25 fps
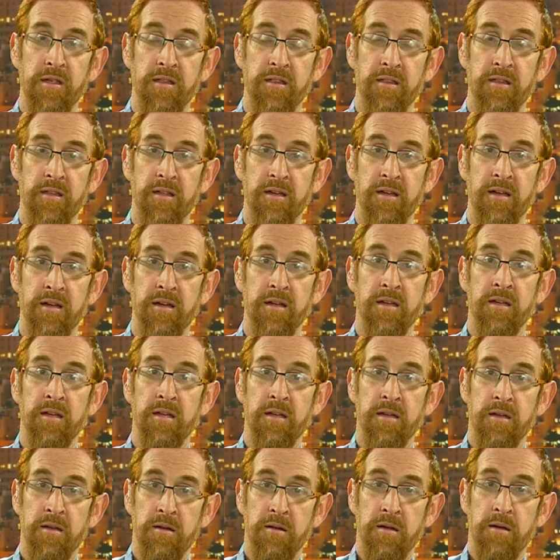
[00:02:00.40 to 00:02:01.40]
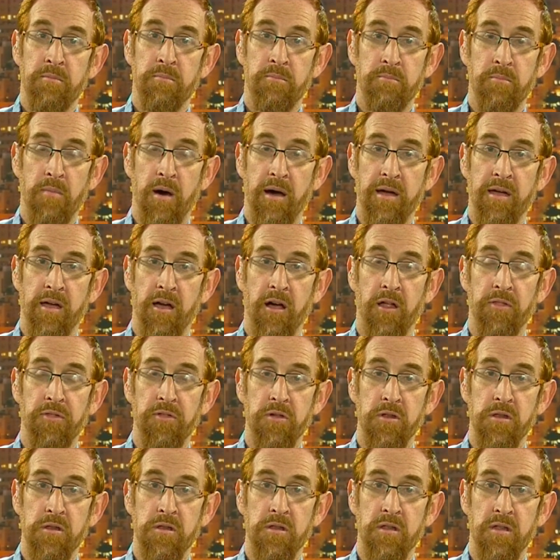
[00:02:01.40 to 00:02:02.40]
and my health
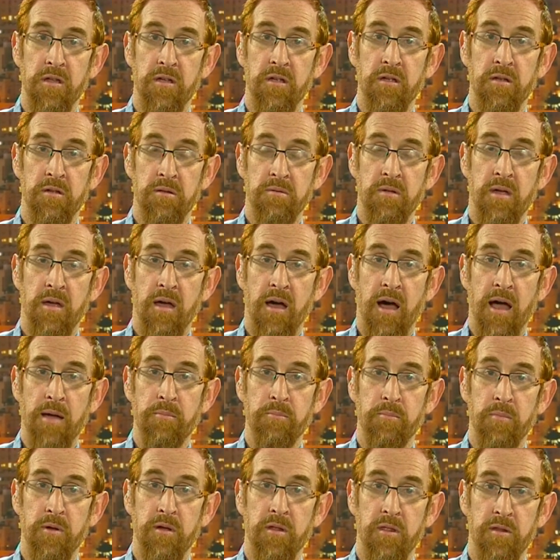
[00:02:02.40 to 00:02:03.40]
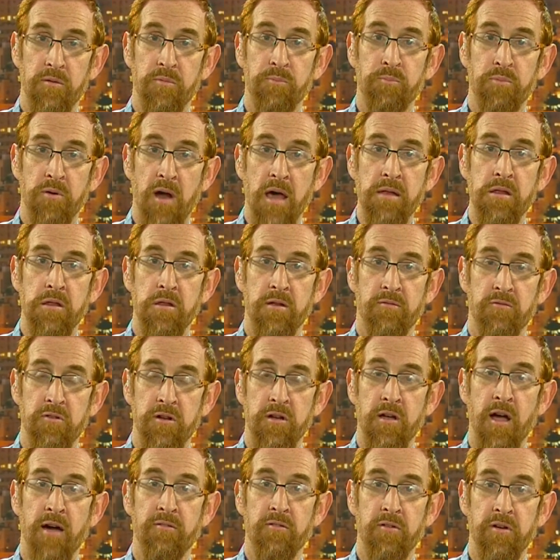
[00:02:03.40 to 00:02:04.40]
is. I'm in the process of
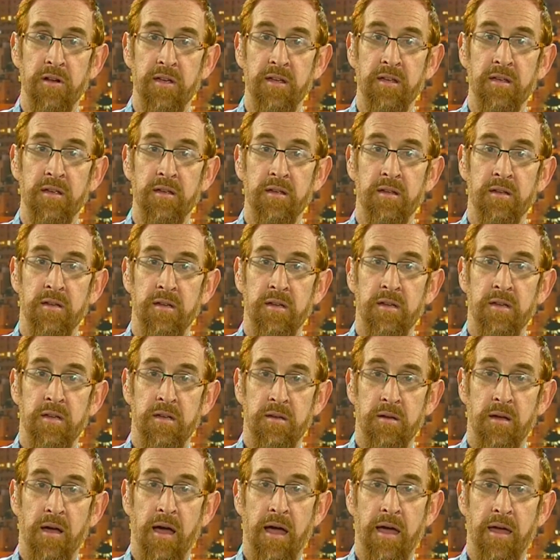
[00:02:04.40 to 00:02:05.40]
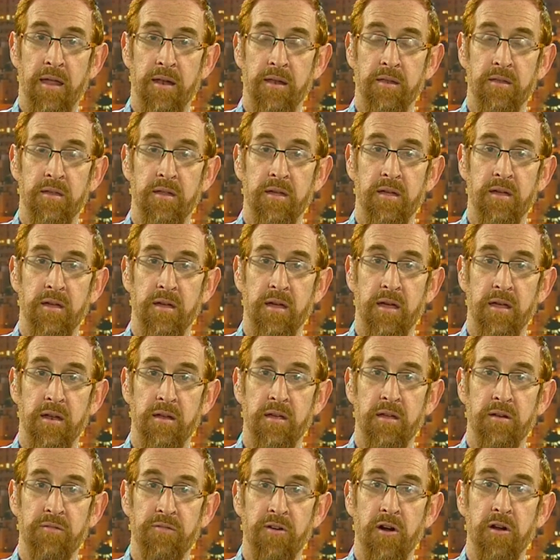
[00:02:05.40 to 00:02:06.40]
recovering, and
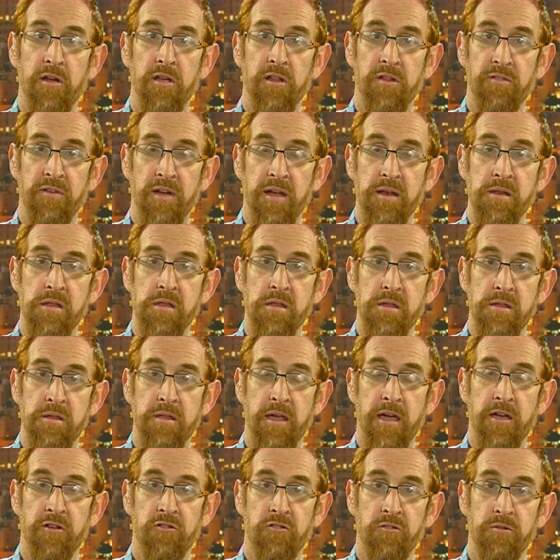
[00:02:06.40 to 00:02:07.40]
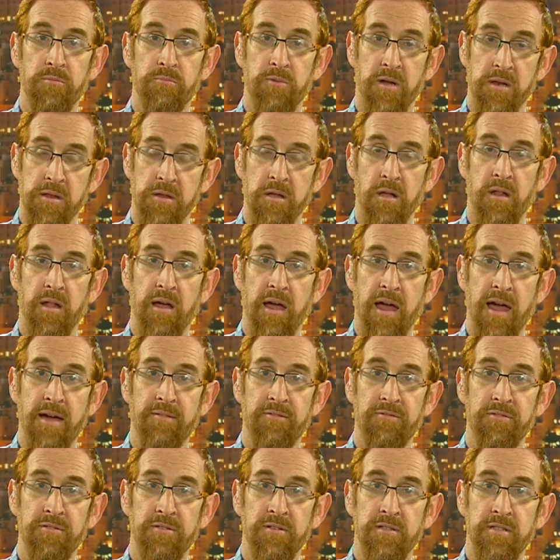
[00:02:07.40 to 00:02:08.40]
in a very advanced stage, but still I
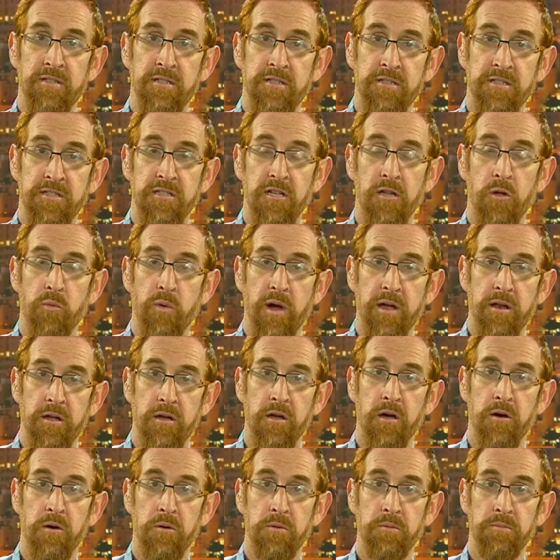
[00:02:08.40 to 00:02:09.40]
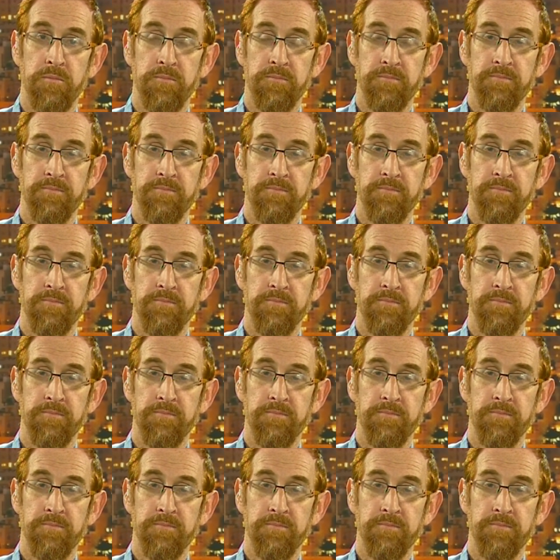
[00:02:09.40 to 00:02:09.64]
have a way to go.